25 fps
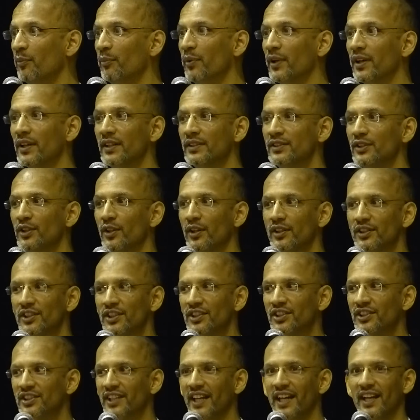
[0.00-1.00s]
Because you're
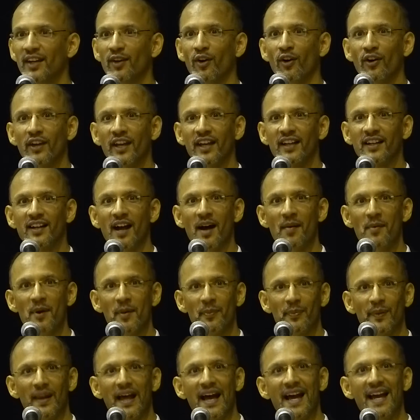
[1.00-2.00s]
just saying, okay, come
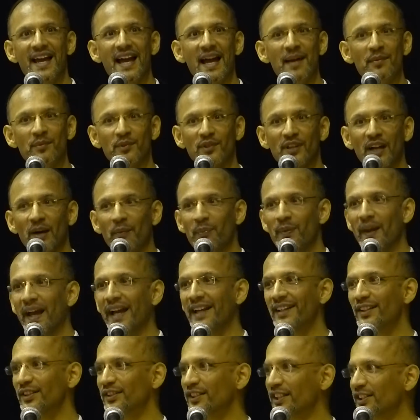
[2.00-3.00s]
apply, I'm
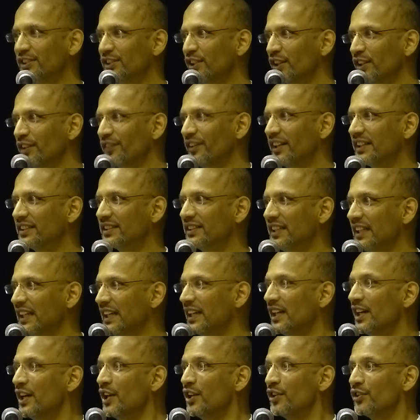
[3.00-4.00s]
applying to this
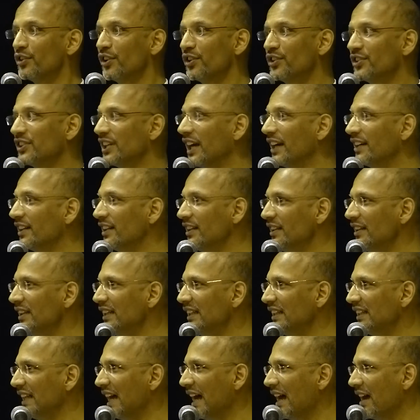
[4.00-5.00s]
university. So
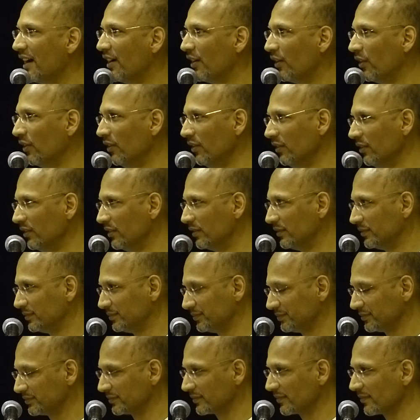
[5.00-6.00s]
suddenly now,
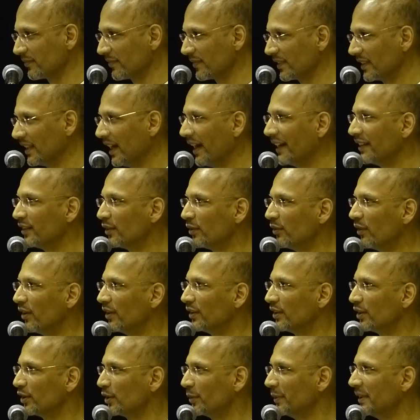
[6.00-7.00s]
I don't
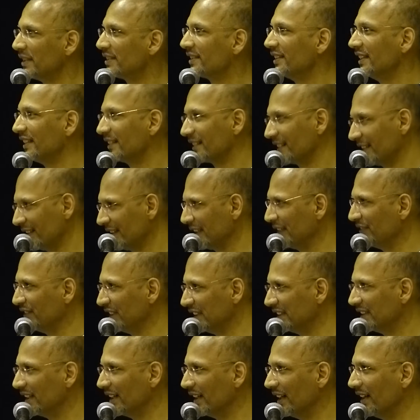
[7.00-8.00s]
want you to be secretive
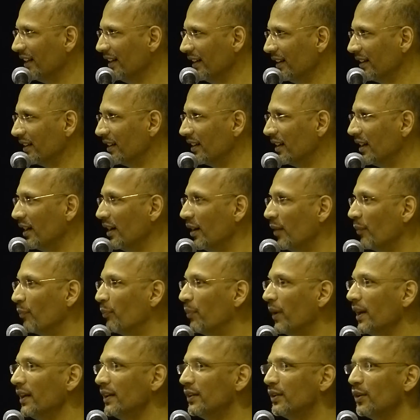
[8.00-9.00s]
either,
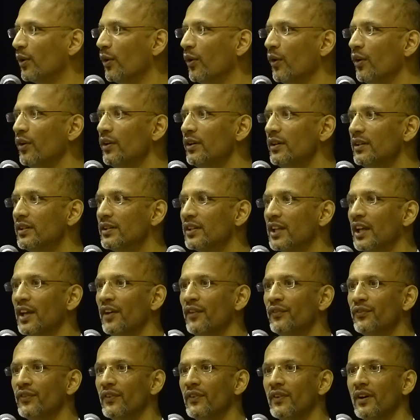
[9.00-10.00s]
but don't
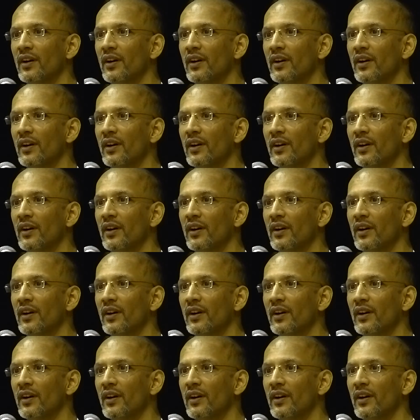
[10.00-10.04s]
give